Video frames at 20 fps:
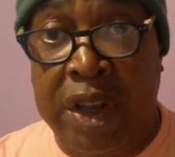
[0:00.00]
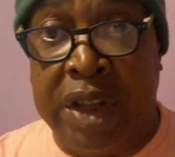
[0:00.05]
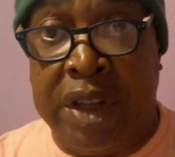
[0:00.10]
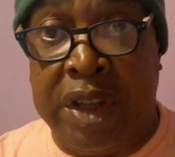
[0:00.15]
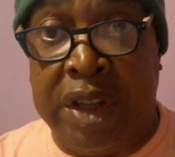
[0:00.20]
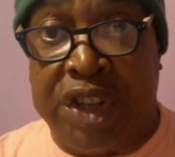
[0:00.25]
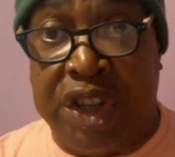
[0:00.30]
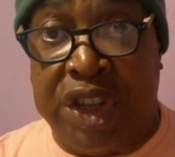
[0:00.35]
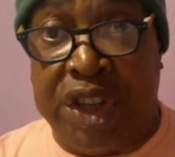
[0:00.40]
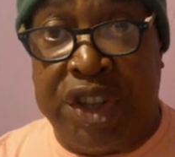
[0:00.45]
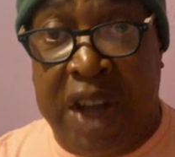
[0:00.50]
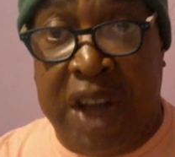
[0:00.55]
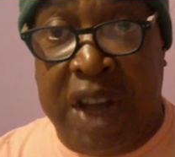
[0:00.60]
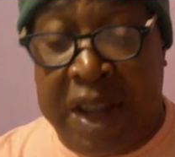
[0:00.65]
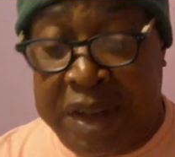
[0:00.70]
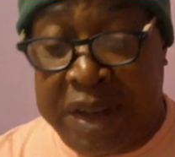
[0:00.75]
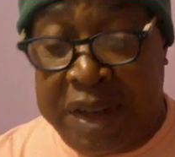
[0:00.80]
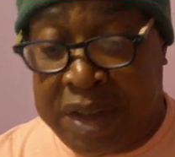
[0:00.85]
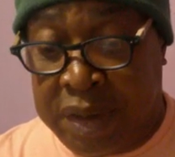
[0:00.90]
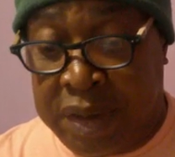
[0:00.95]
such
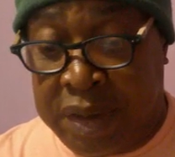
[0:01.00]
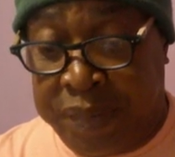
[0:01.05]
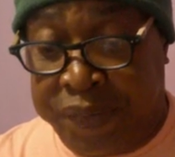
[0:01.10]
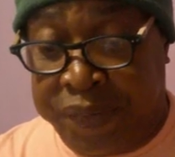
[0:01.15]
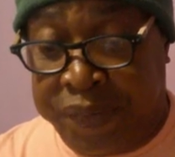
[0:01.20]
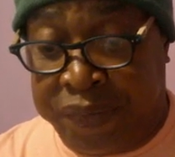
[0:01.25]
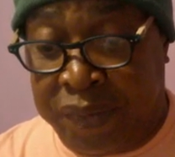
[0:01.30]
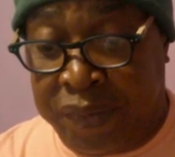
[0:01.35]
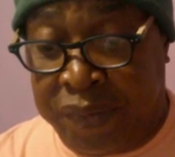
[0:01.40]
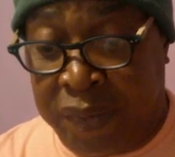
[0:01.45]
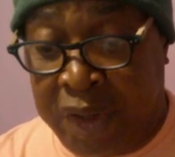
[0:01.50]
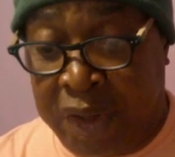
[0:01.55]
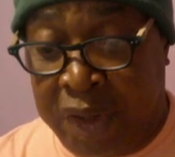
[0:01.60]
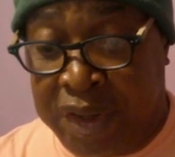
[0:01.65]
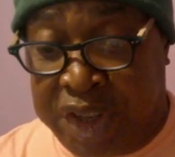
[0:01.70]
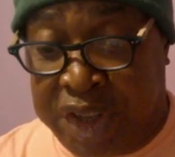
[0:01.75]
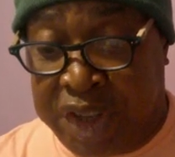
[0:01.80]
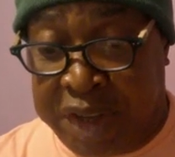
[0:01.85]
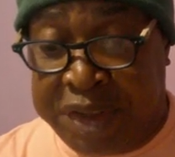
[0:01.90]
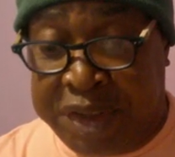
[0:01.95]
as
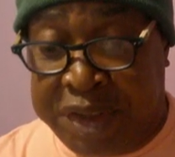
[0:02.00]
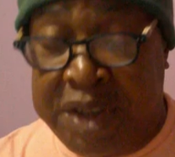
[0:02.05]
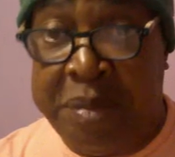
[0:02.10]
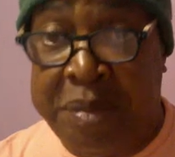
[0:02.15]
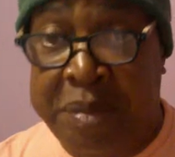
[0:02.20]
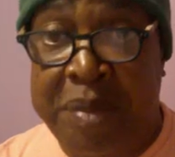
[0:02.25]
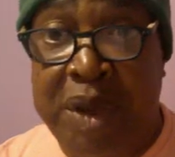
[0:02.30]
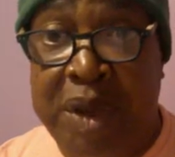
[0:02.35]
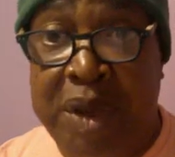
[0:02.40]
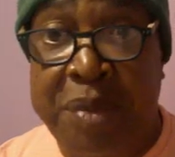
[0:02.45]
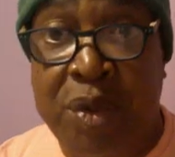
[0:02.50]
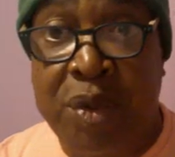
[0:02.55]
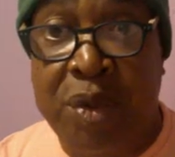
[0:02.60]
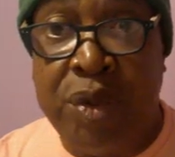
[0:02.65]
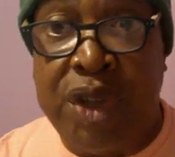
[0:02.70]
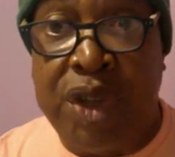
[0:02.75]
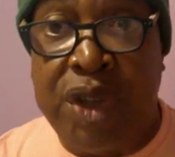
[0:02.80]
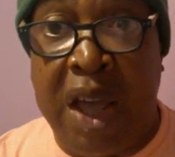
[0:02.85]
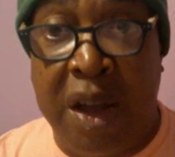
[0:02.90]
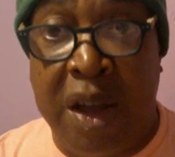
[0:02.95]
testing
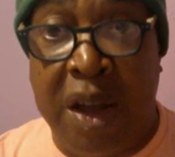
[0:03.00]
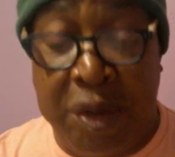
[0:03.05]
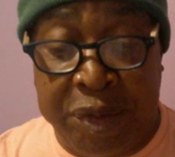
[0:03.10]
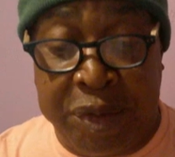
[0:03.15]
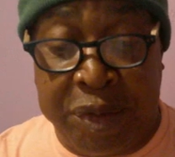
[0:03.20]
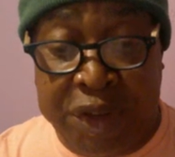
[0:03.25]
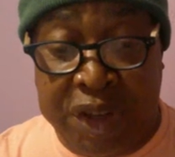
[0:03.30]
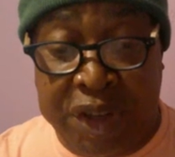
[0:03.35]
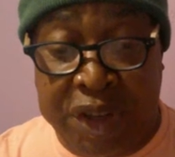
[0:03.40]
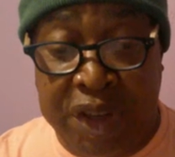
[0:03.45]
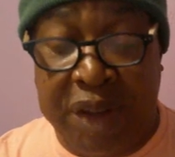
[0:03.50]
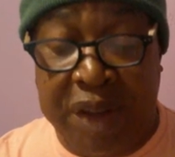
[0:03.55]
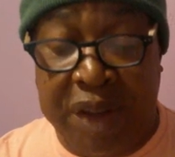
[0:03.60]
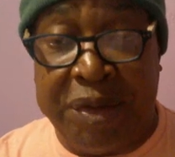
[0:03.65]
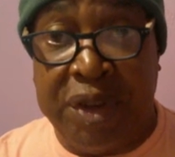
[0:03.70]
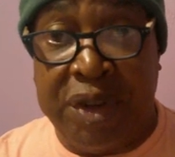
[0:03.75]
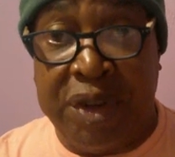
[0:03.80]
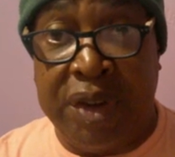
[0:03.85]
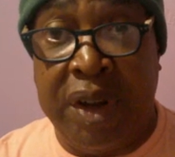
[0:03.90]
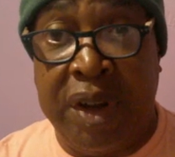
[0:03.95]
people's health, seeing if
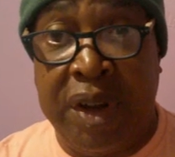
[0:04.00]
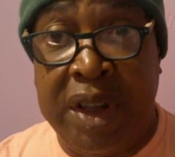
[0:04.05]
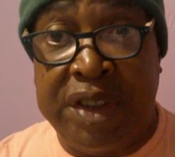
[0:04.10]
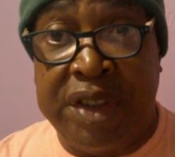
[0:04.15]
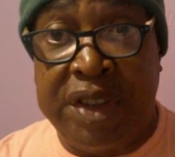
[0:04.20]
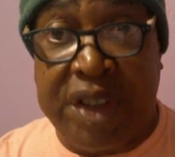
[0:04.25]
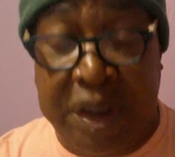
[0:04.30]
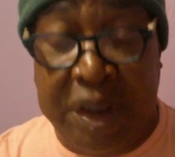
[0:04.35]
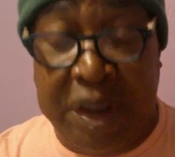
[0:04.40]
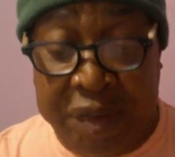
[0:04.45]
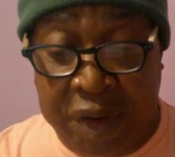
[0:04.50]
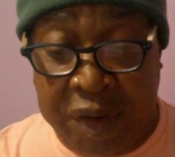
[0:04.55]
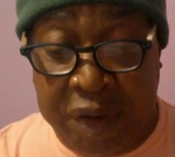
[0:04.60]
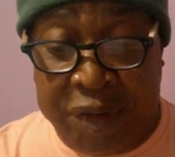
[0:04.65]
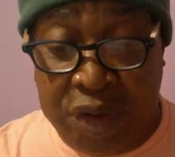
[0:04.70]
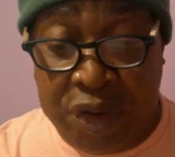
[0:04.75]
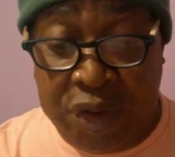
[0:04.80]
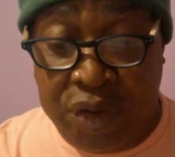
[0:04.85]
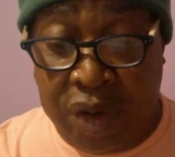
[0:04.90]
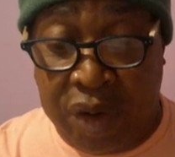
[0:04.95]
they're safe enough
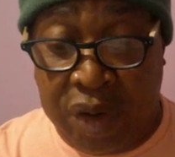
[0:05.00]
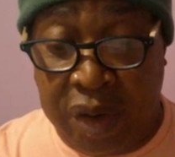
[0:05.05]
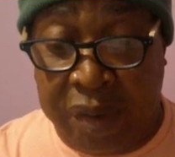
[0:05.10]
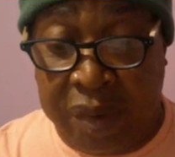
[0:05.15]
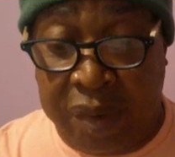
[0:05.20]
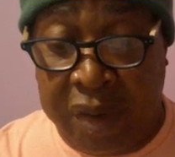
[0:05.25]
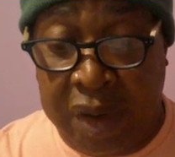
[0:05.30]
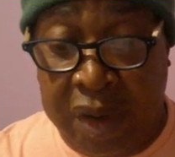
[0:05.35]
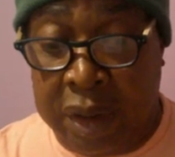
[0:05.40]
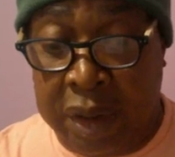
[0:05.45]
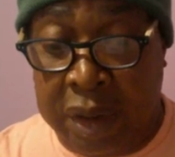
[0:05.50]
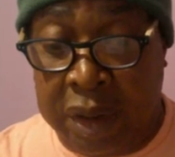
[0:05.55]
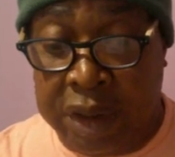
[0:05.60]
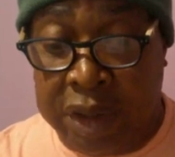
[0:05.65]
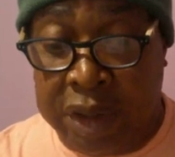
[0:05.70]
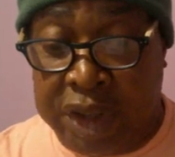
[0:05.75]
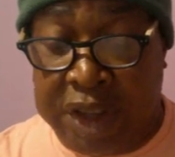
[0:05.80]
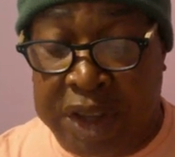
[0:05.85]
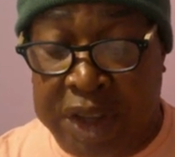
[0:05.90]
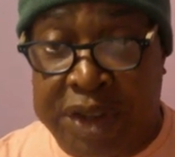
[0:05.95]
to drive,
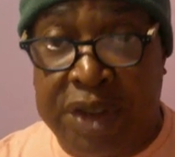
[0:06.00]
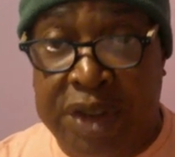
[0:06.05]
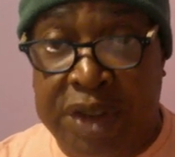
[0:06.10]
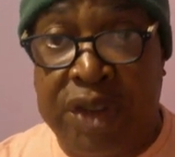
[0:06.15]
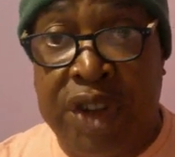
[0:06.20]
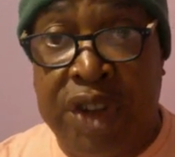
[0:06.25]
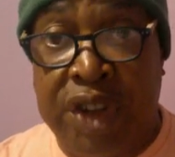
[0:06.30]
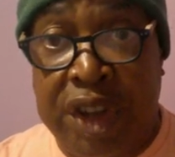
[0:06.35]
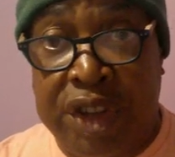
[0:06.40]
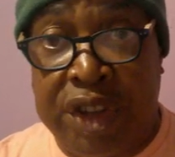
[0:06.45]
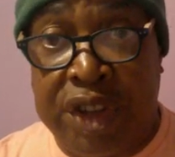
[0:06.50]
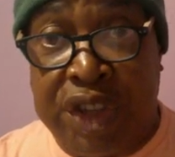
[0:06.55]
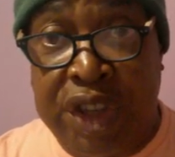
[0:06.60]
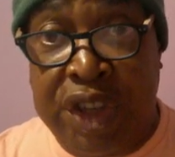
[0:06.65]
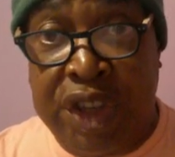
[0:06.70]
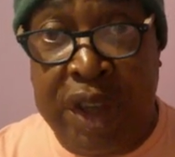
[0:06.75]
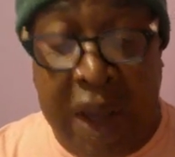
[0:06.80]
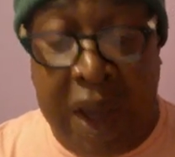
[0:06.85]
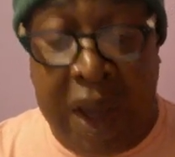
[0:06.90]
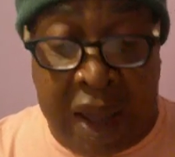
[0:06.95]
testing to
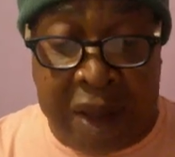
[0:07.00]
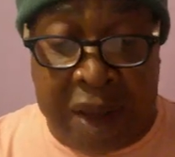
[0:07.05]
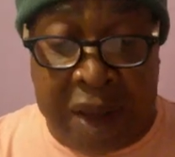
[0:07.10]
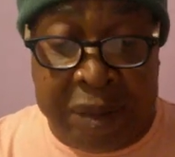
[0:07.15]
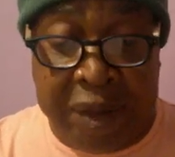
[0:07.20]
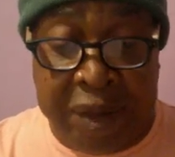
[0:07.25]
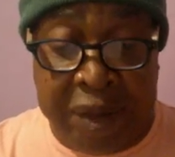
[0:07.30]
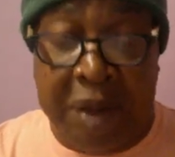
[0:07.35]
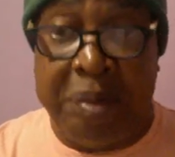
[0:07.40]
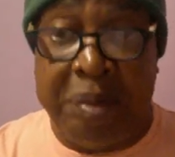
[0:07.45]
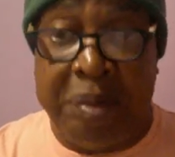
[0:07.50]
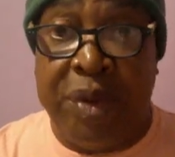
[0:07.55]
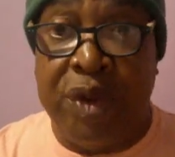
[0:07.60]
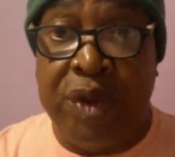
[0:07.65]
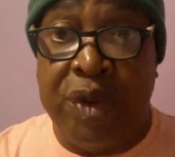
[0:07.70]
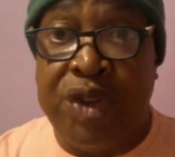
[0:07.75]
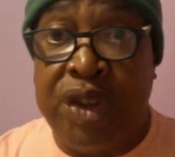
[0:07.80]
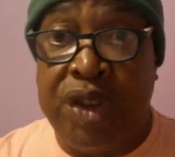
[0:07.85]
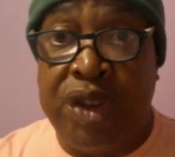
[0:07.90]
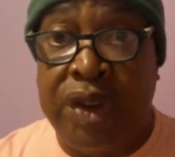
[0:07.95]
see if a
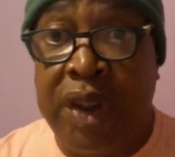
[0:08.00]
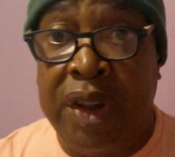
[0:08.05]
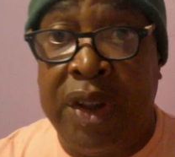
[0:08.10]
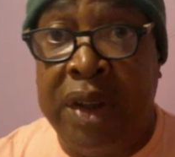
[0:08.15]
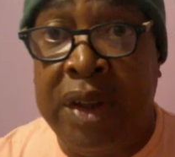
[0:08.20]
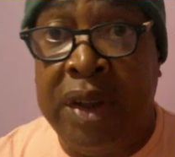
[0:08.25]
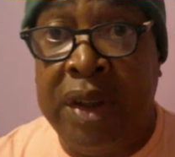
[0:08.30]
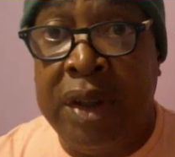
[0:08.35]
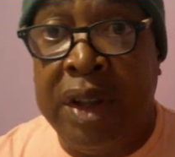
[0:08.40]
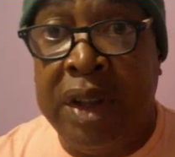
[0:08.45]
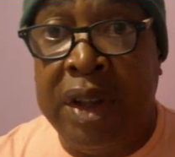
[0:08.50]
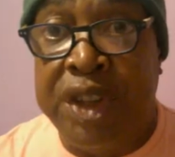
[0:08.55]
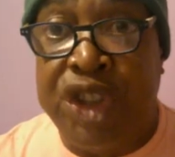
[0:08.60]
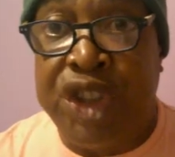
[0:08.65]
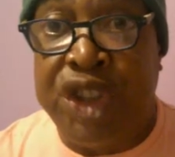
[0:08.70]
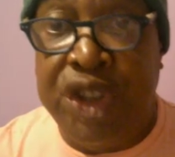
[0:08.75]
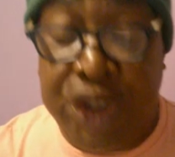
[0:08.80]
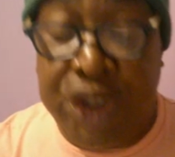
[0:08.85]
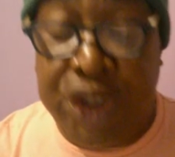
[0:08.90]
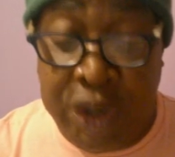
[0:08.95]
person is
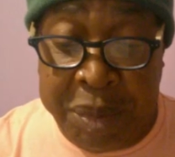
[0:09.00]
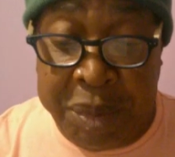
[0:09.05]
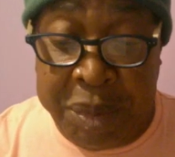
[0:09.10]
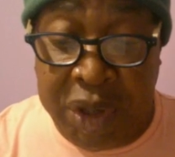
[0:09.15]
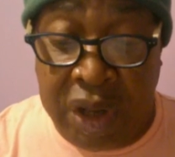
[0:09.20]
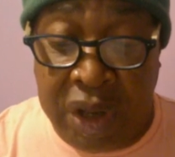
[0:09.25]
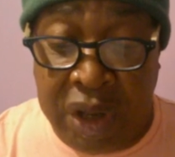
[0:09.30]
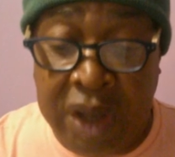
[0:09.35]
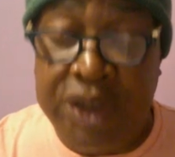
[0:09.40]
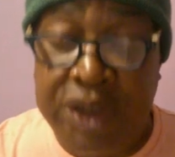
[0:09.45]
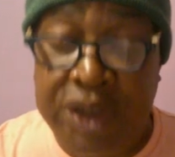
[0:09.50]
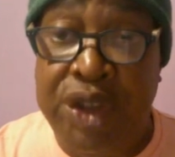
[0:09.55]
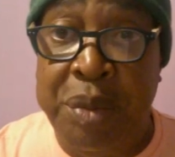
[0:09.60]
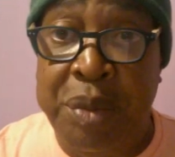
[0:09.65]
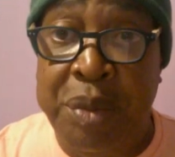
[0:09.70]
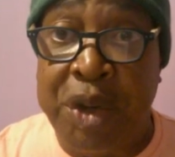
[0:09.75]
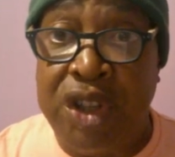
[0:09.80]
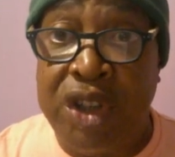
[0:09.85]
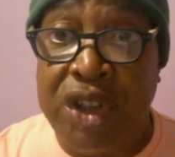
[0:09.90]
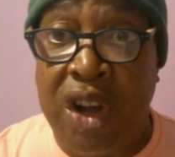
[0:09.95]
consuming too
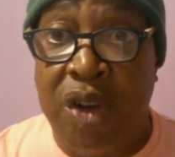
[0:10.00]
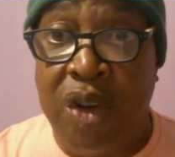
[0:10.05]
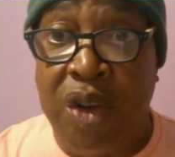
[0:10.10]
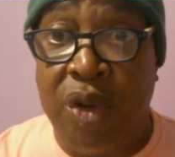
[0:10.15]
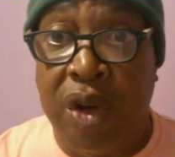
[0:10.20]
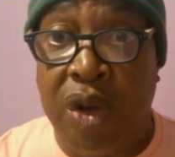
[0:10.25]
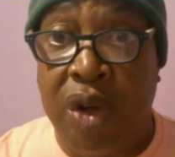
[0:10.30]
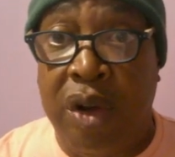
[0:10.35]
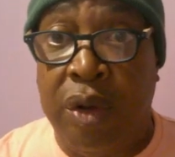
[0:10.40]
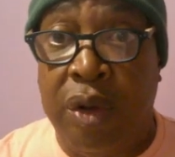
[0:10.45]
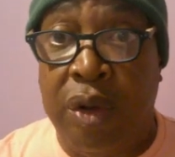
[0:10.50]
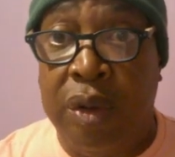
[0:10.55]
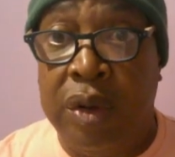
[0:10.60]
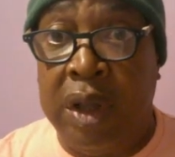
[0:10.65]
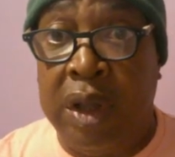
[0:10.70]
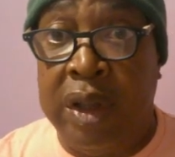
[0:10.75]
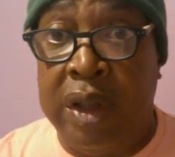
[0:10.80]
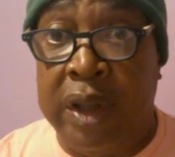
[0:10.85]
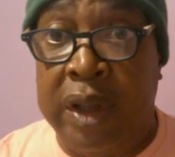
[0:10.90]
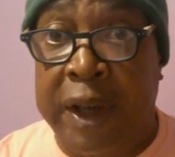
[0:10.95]
much alcohol.
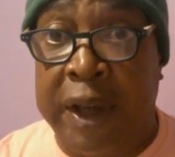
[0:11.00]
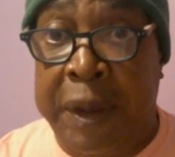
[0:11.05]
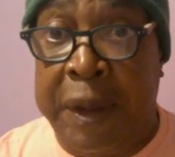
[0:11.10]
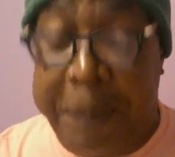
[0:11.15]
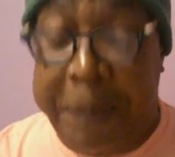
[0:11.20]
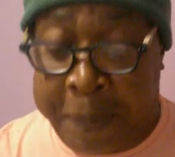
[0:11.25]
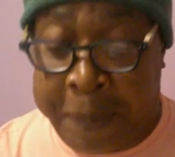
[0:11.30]
Yeah,